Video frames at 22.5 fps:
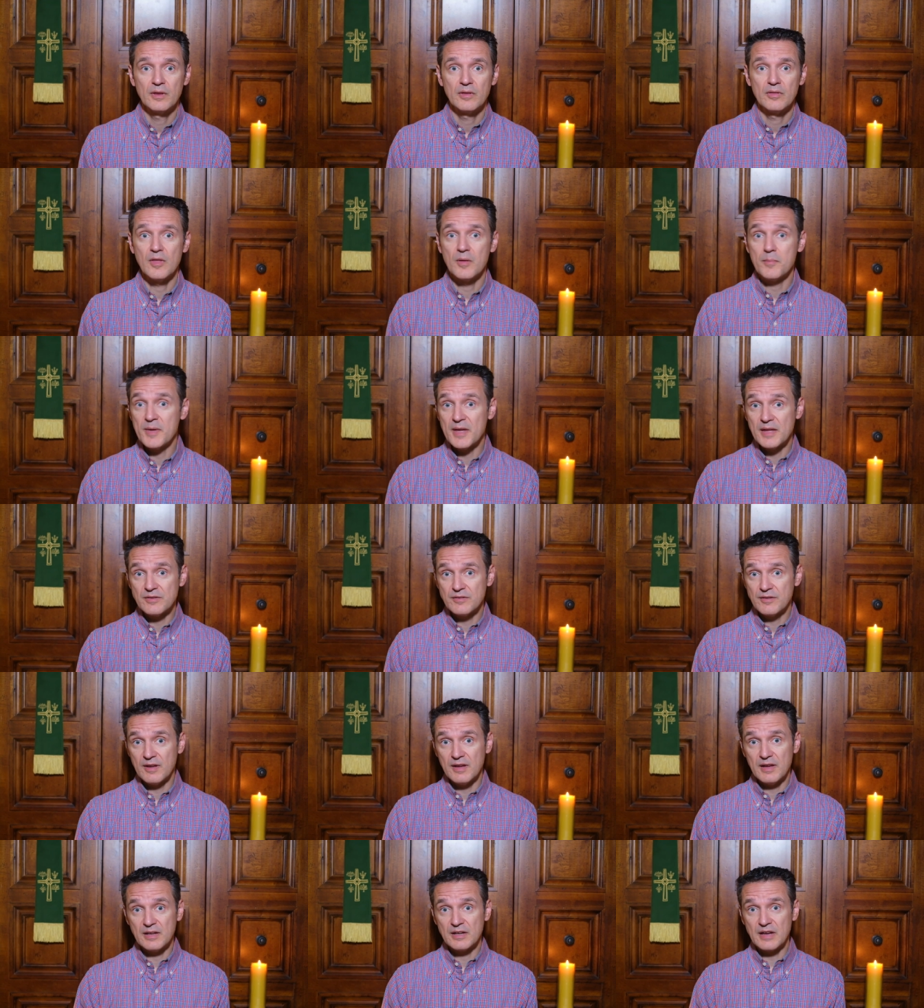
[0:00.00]
They
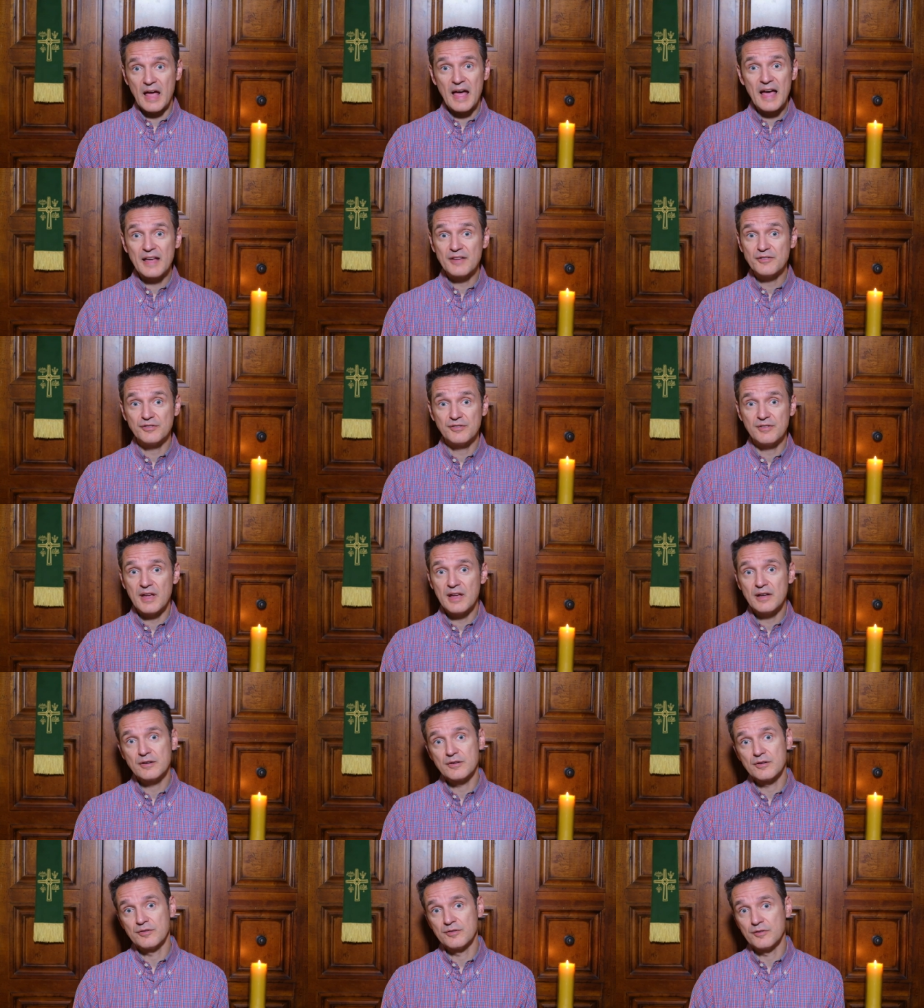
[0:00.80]
maintained high
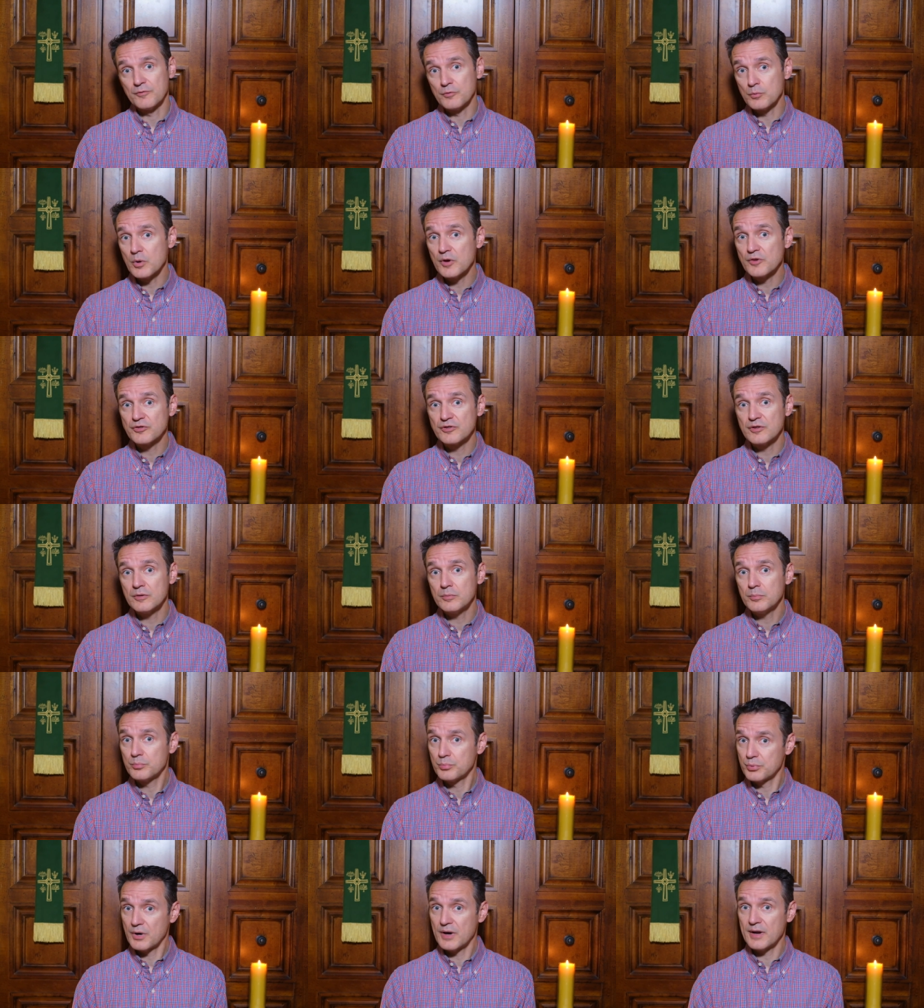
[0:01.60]
standards of
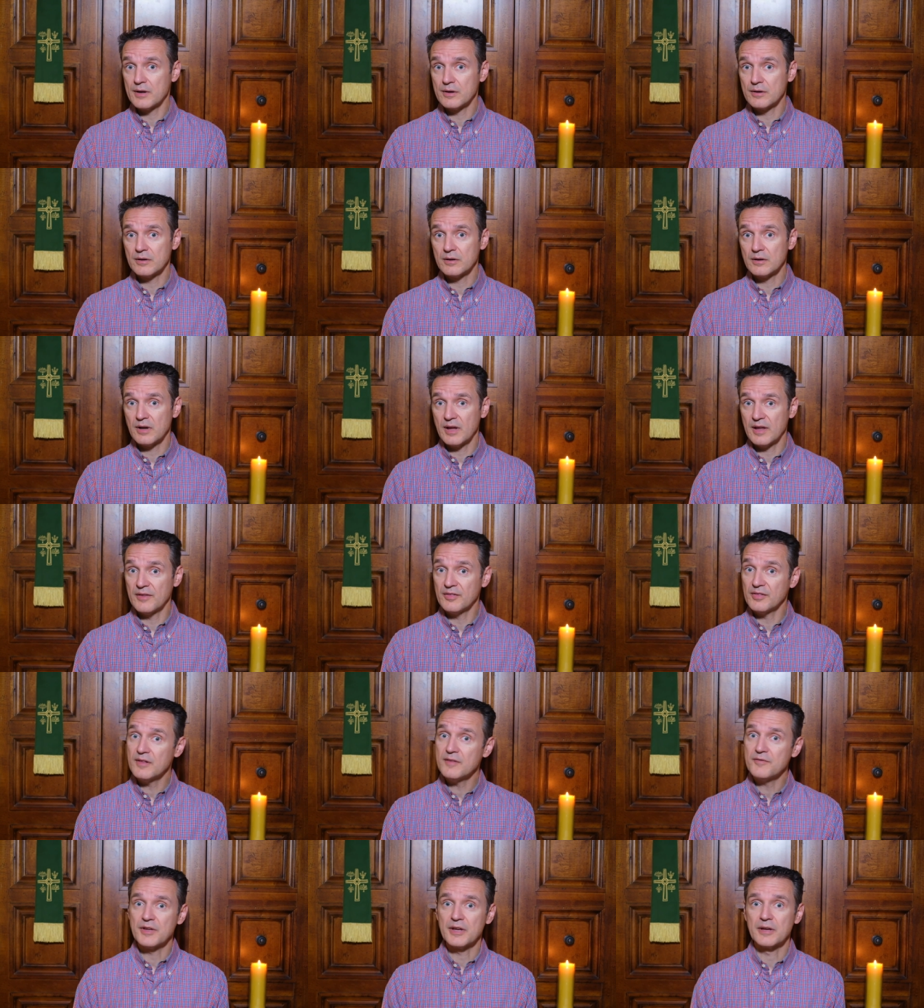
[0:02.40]
worship, prayer,
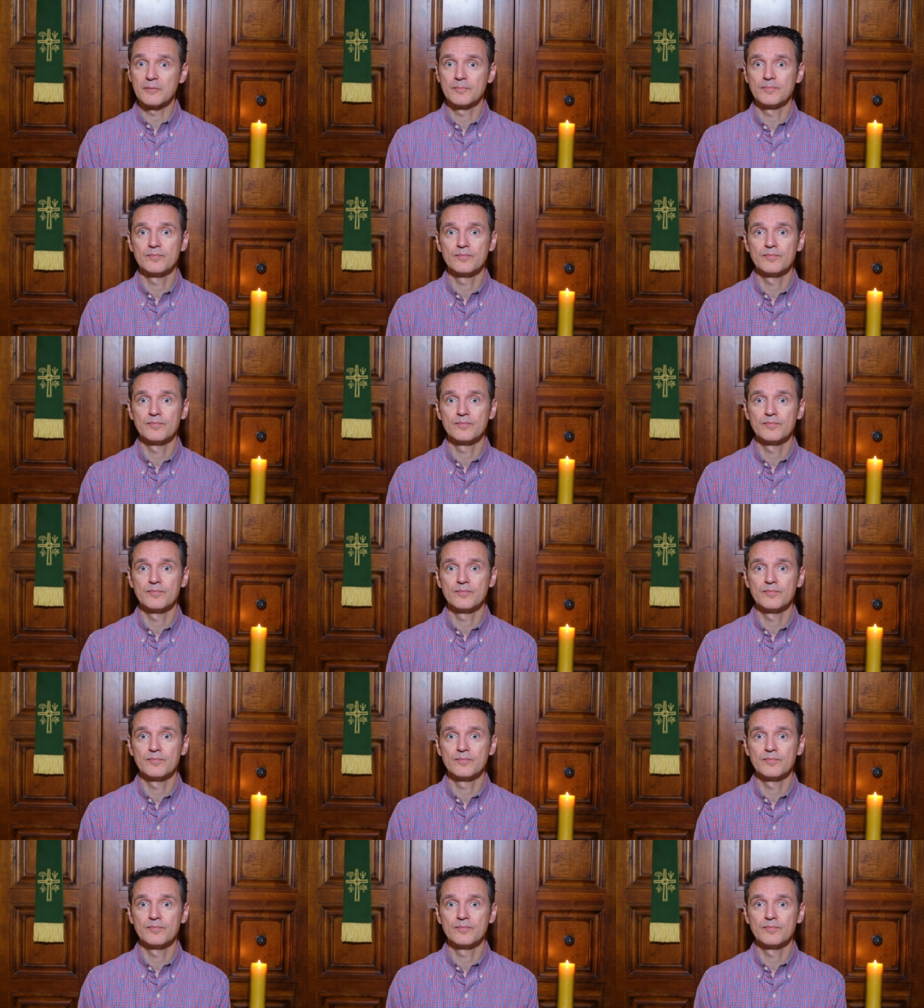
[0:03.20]
and living.